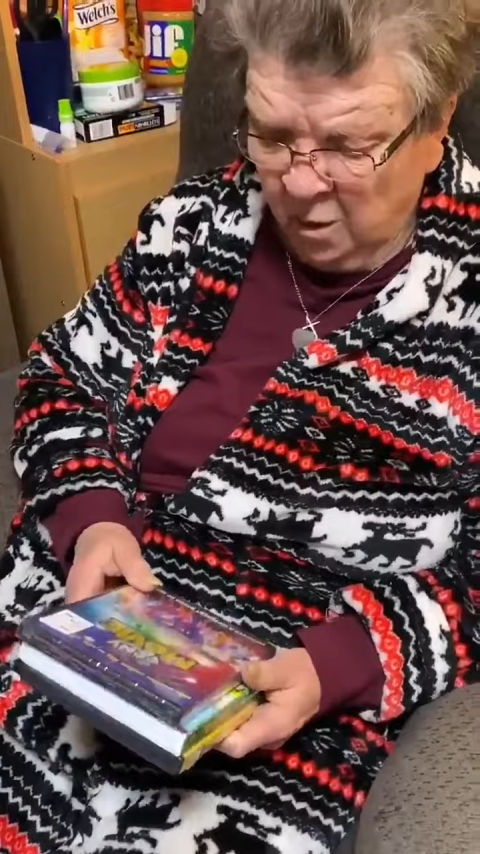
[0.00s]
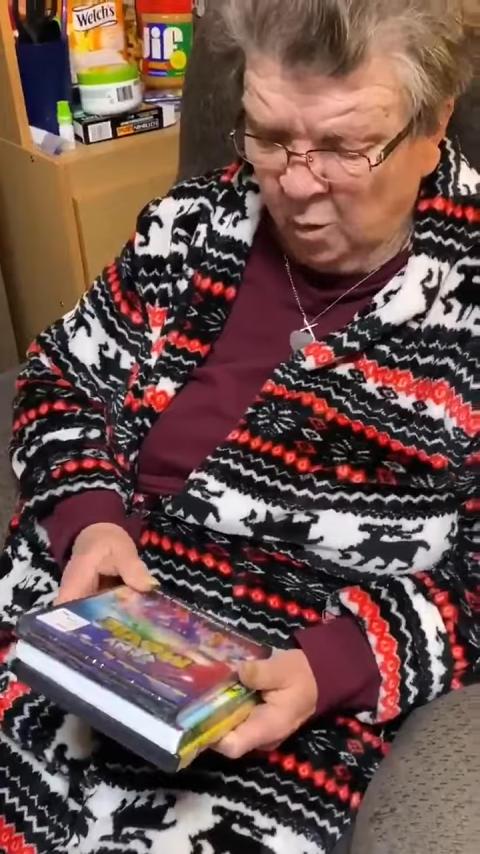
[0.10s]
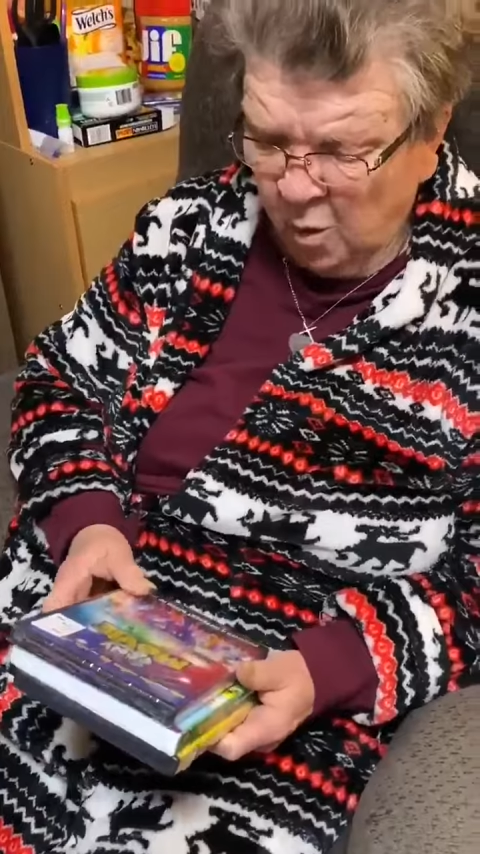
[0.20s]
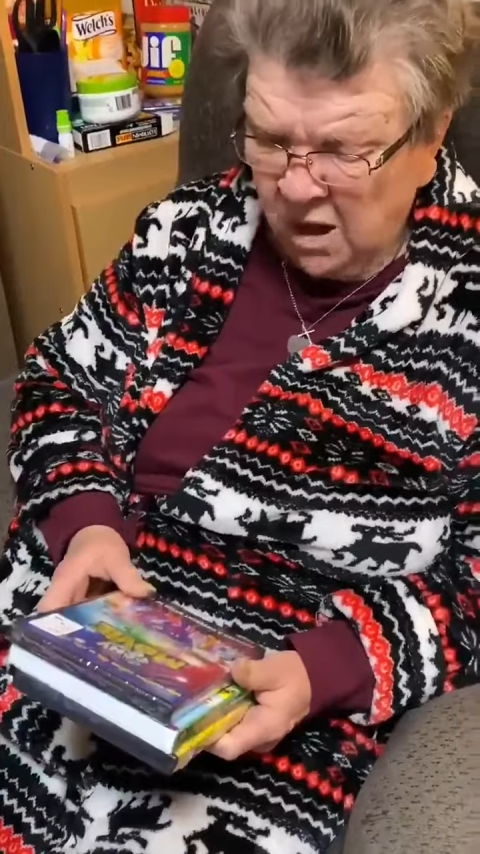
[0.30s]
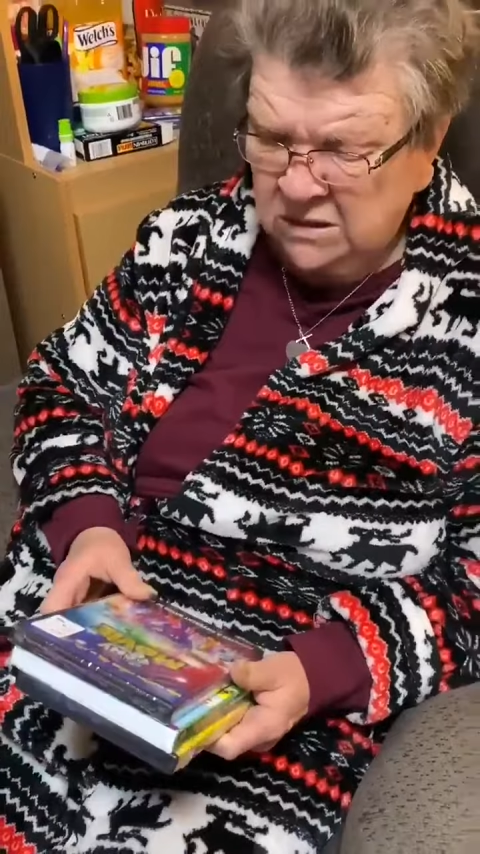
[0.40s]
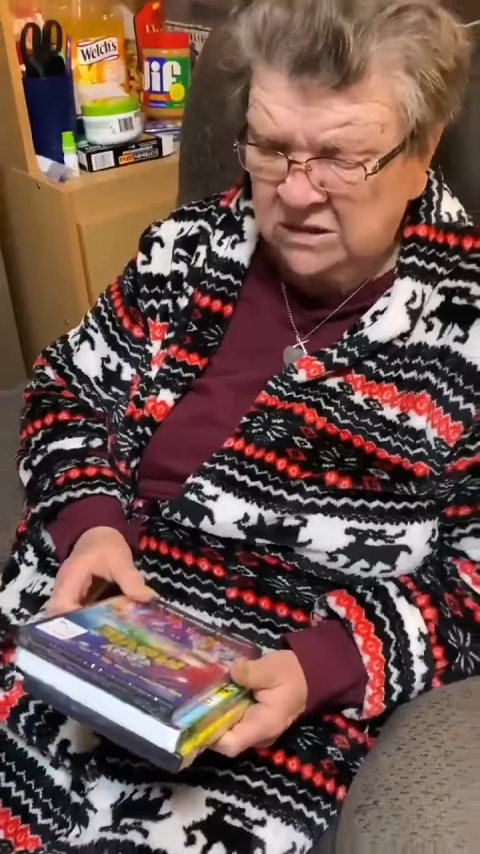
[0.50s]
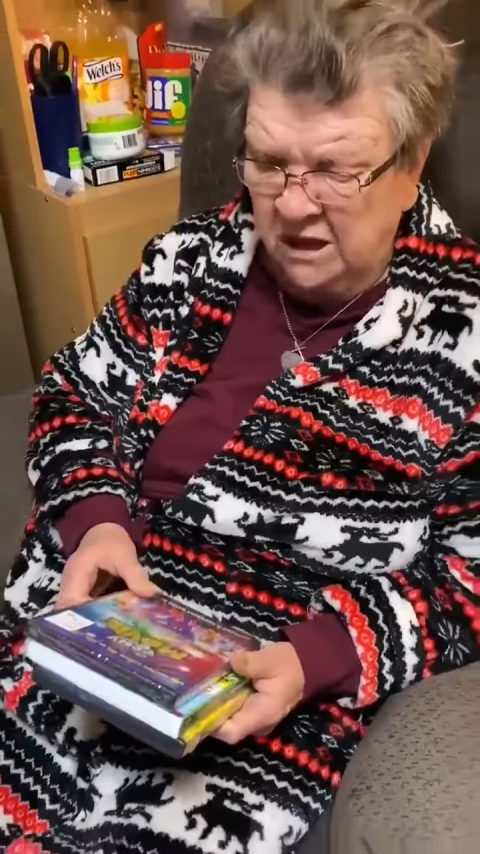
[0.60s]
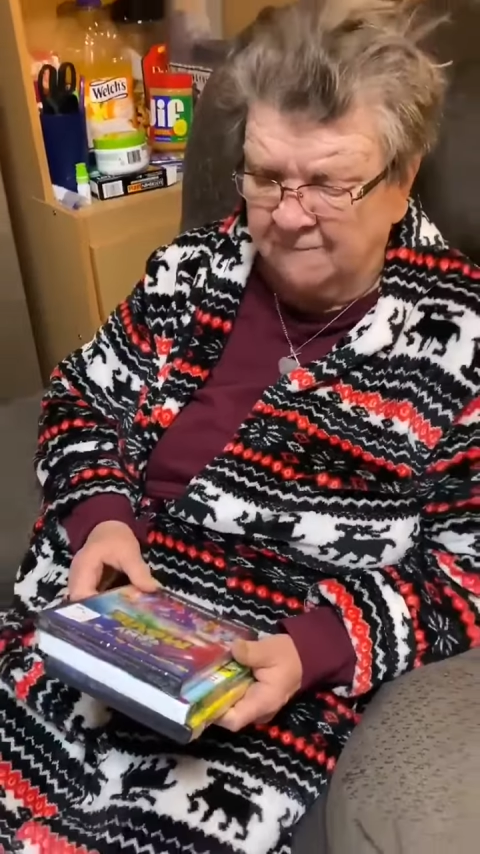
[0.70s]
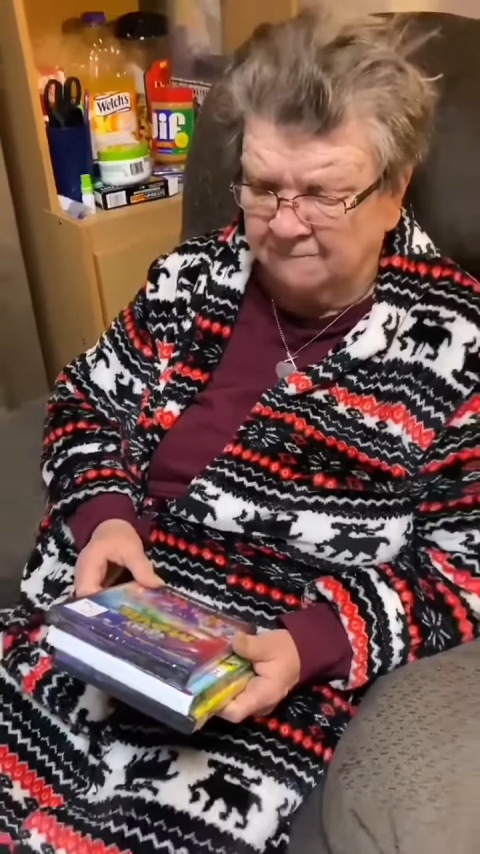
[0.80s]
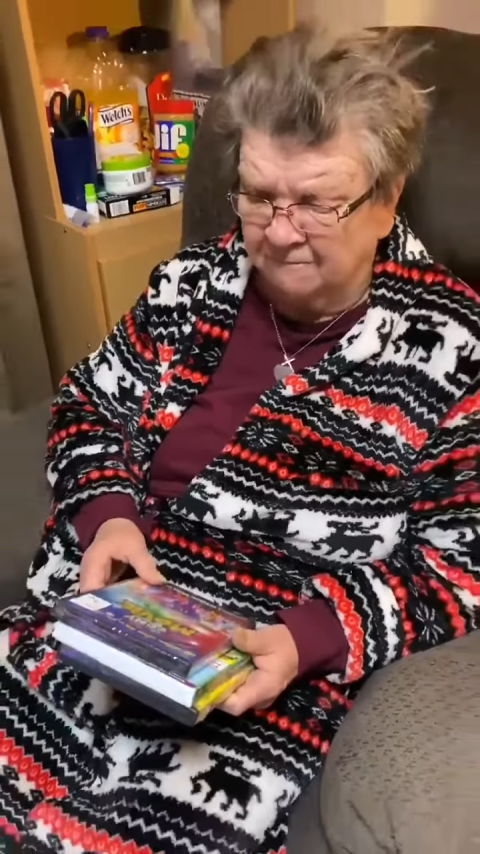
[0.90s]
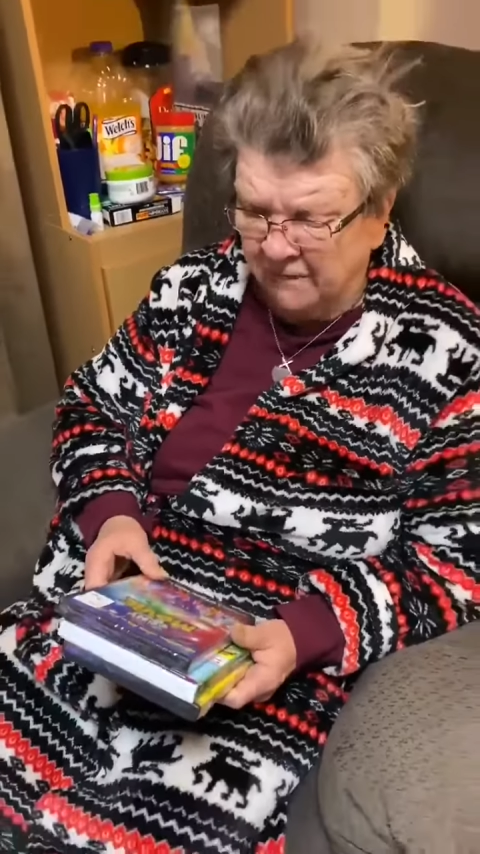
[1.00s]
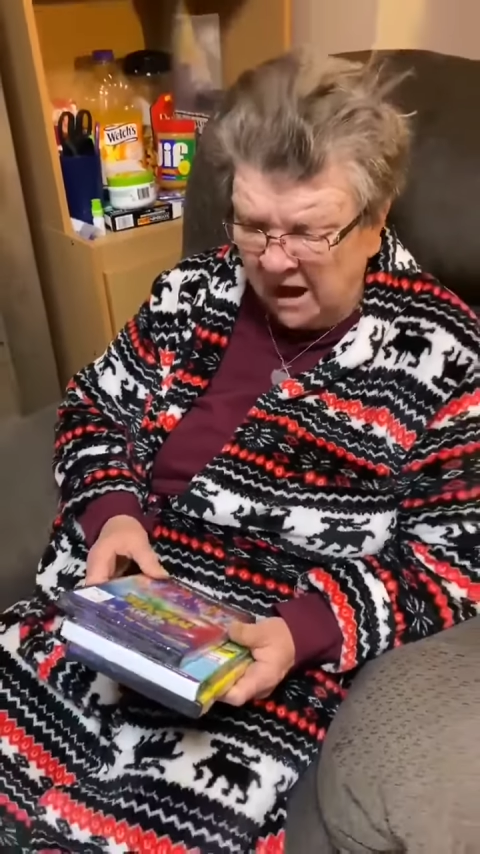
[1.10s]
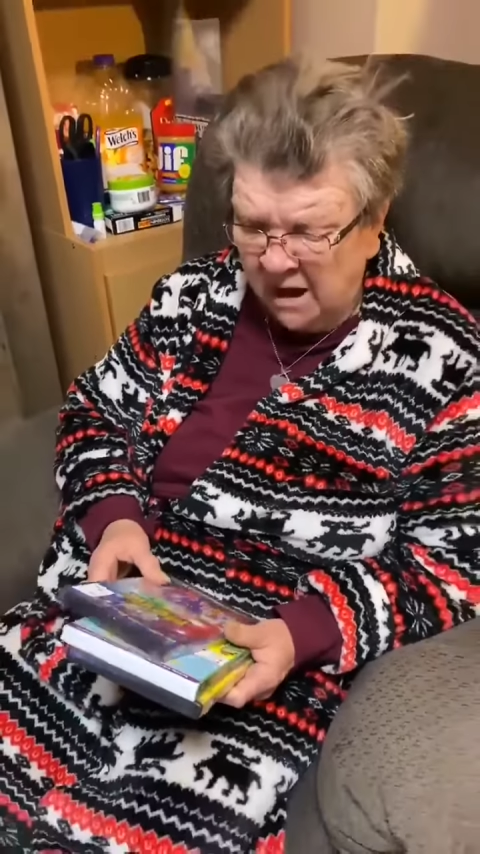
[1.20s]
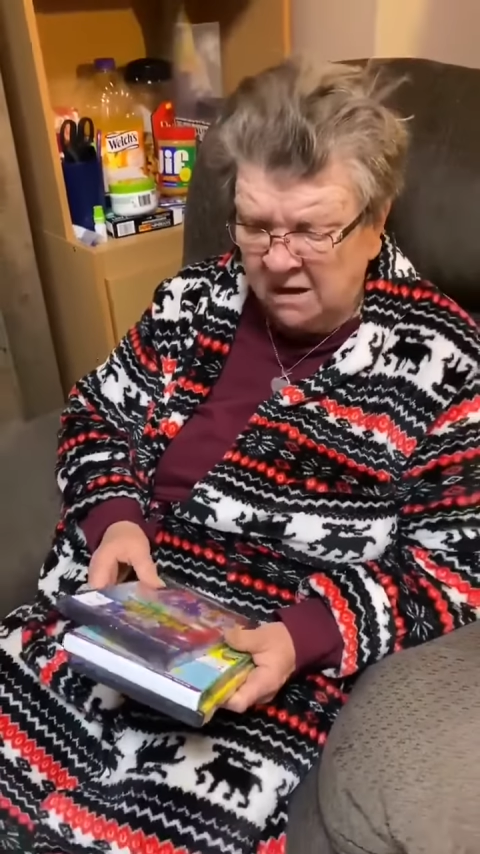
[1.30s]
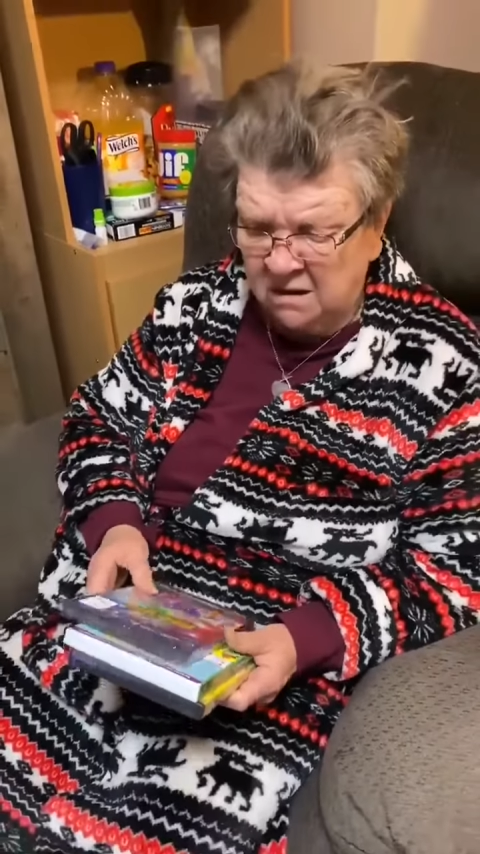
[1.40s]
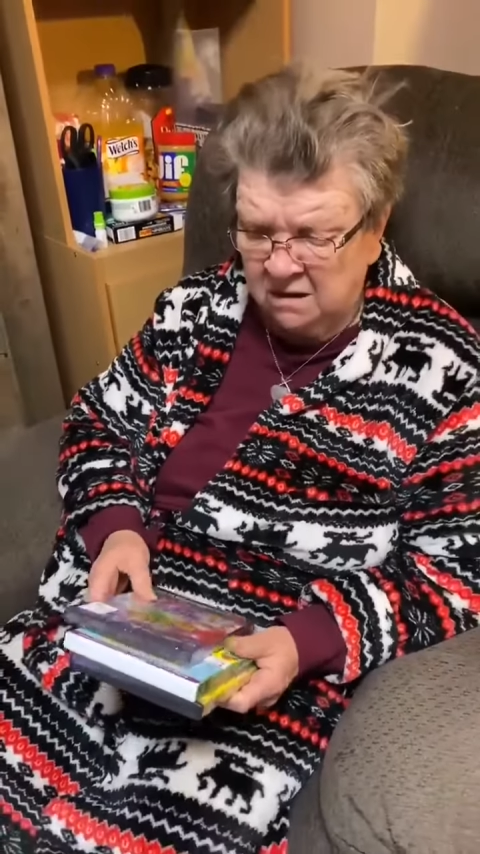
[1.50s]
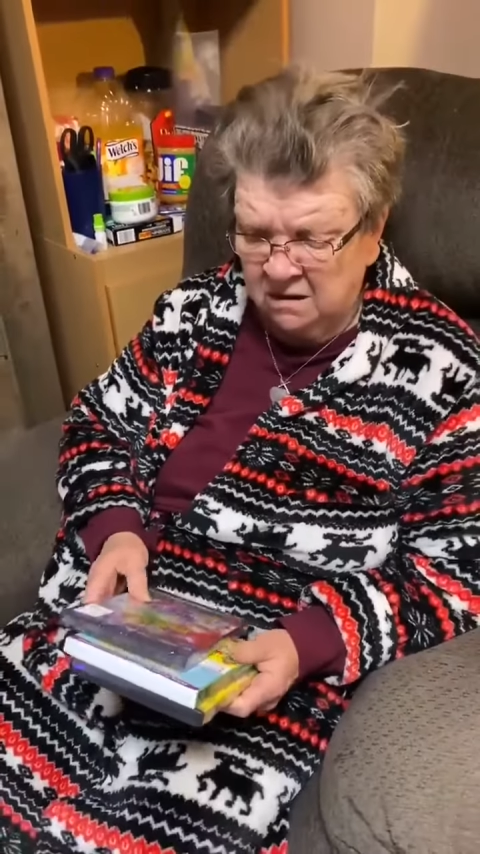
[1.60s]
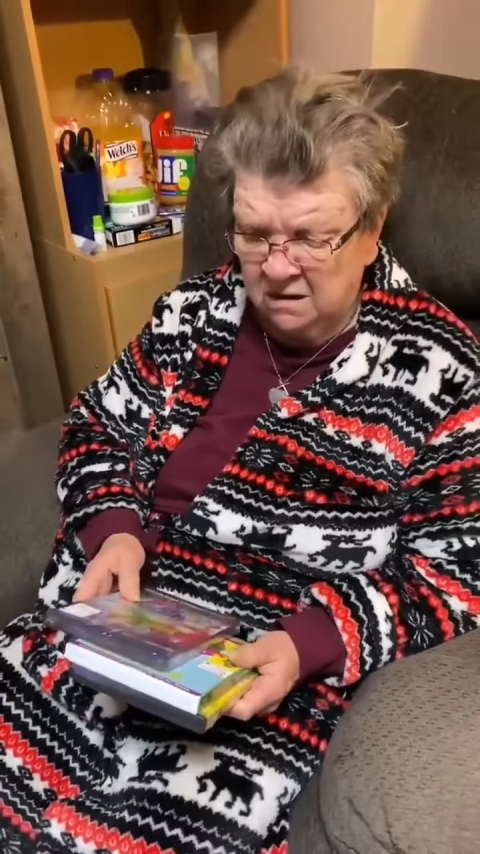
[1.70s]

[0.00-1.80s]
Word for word: What the fuck?